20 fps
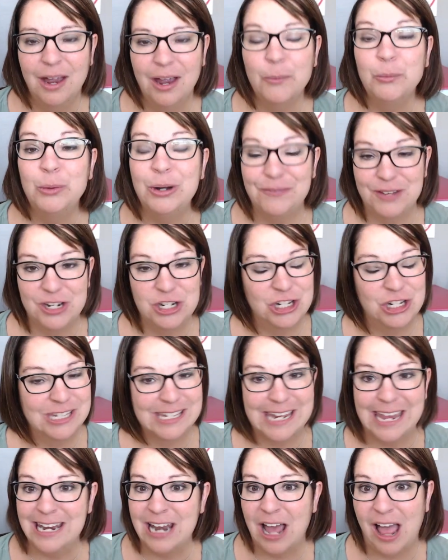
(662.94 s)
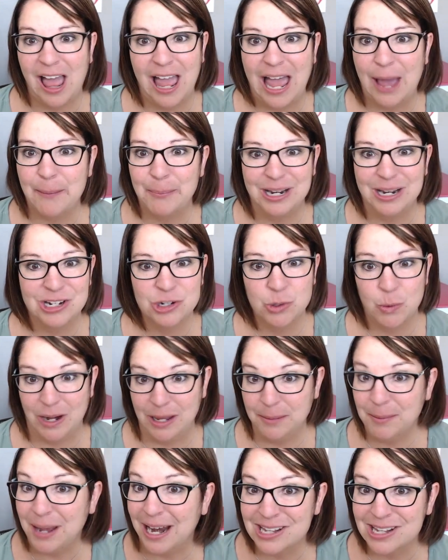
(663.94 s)
Revisions cannot happen in
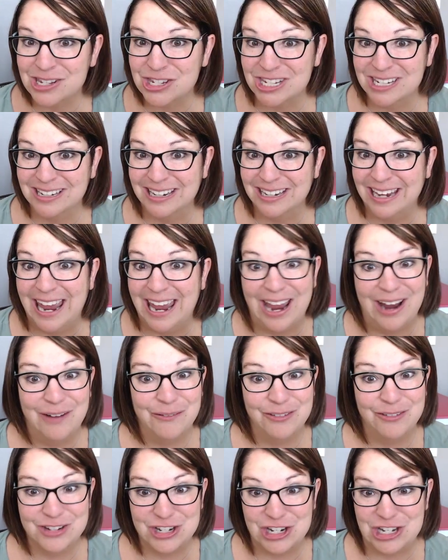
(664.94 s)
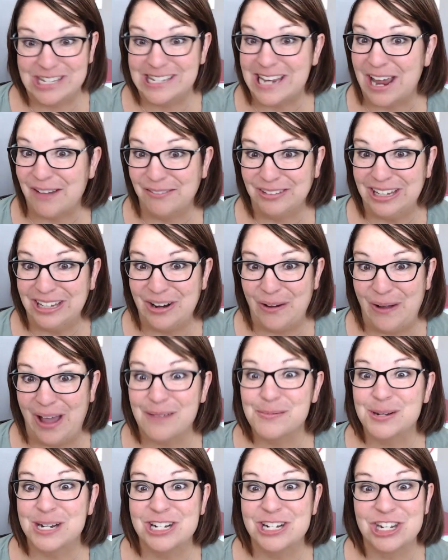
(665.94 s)
twenty minutes. Revisions definitely don't
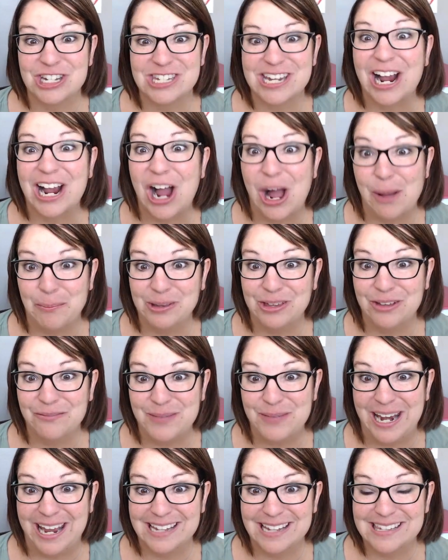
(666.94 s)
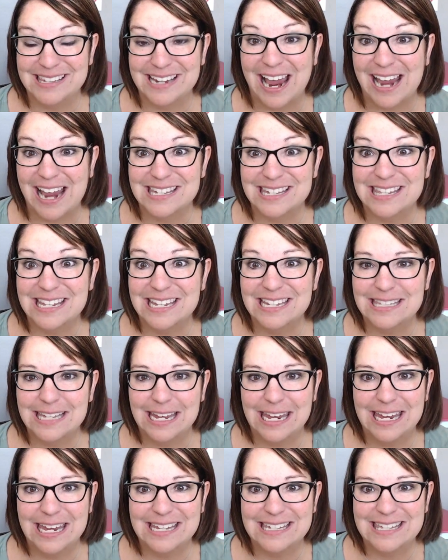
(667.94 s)
happen in just a couple of minutes. Guys, this
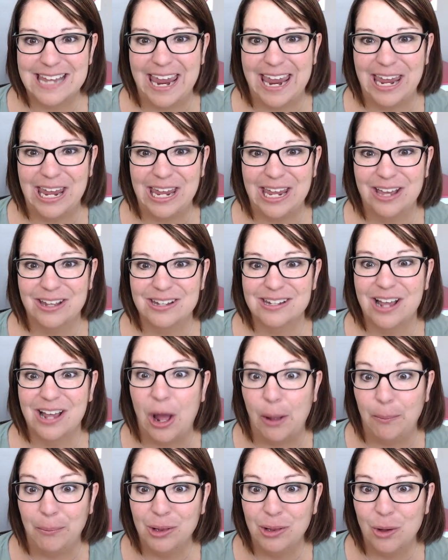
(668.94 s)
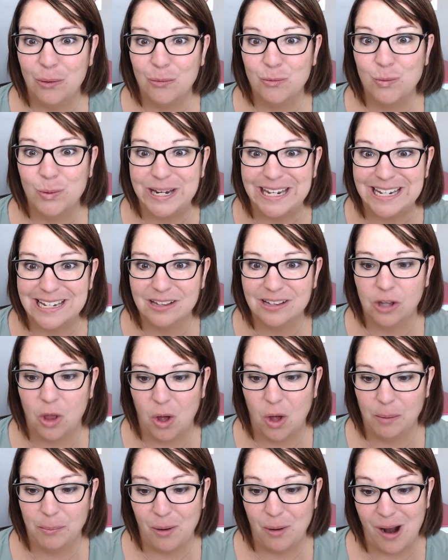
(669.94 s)
is a couple of week
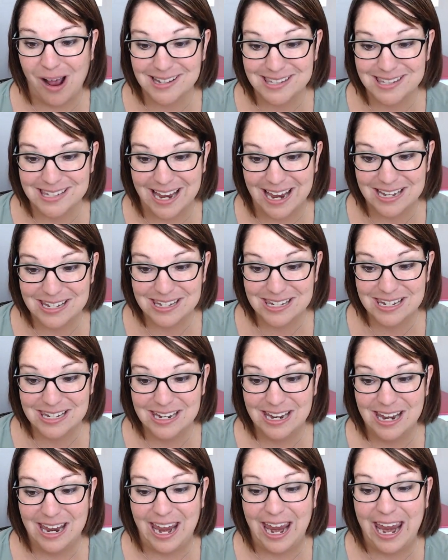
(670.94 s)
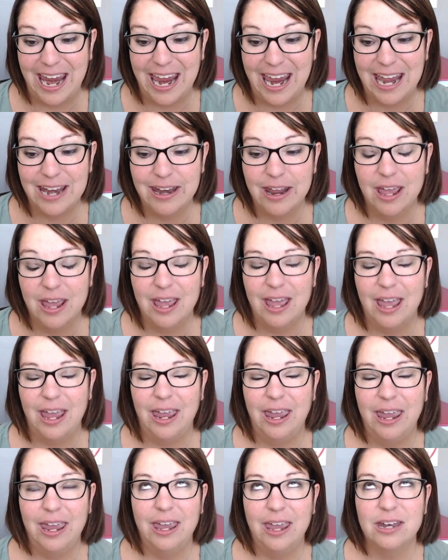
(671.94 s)
long process. And
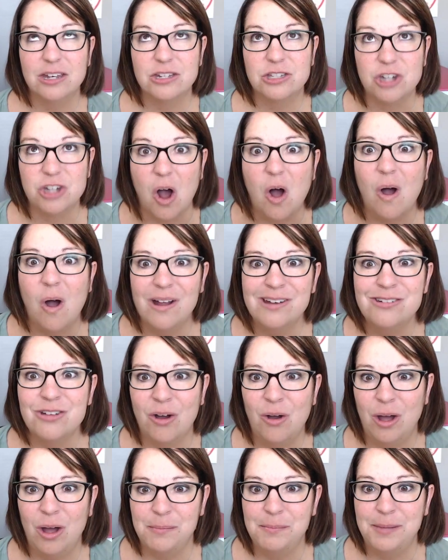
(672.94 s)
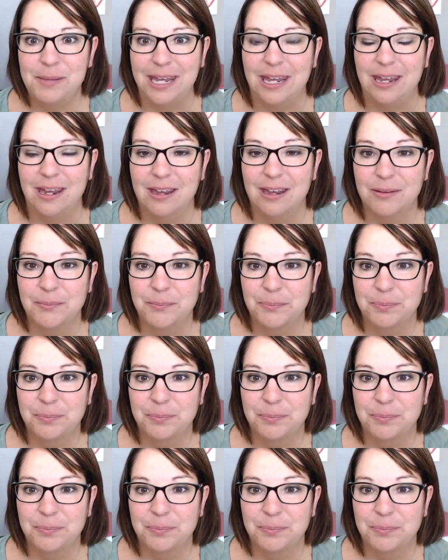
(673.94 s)
it dawned on me